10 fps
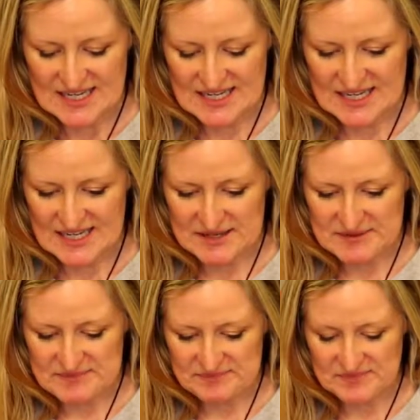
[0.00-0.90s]

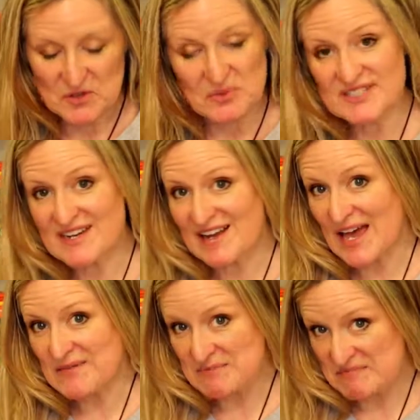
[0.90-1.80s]
the reason I
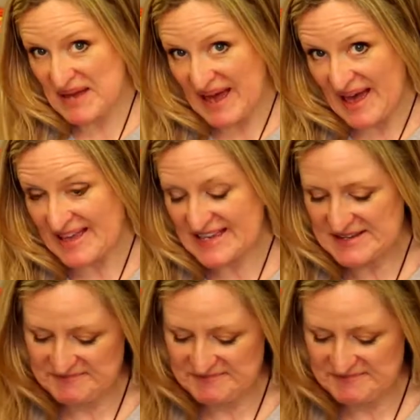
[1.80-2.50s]
have it back